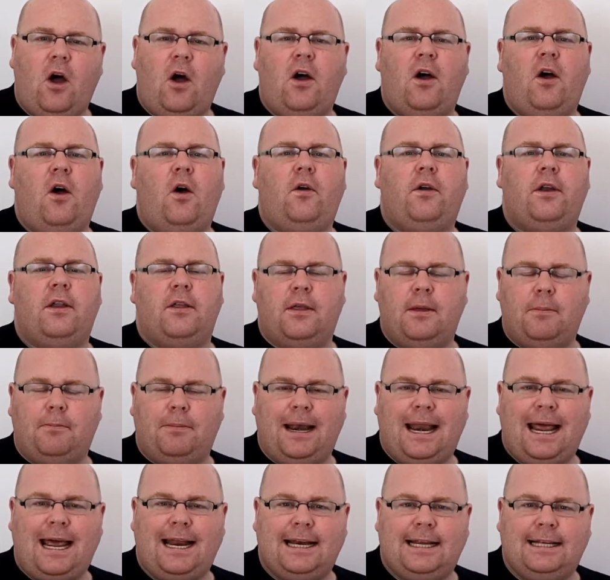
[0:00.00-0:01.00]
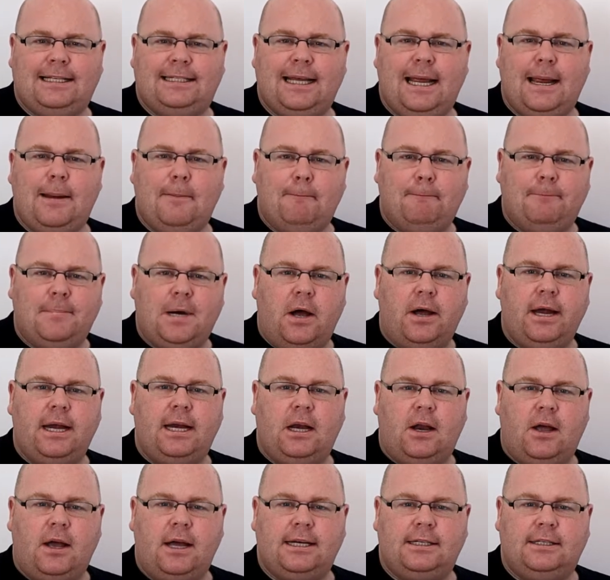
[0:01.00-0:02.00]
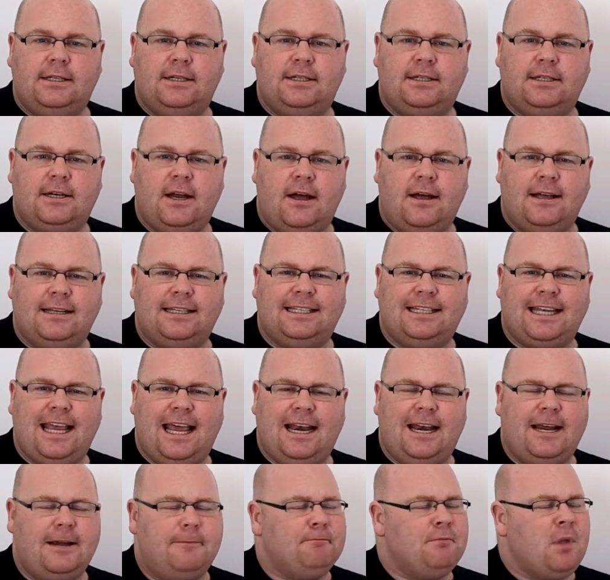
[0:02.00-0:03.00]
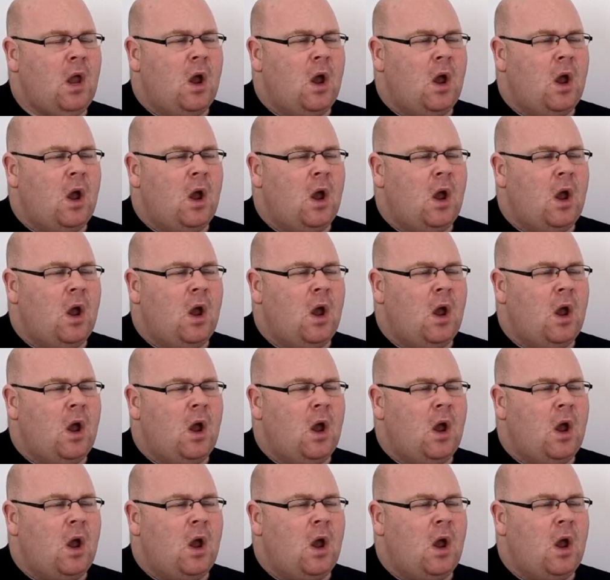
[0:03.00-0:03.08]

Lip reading: on the planet it might like to start selling,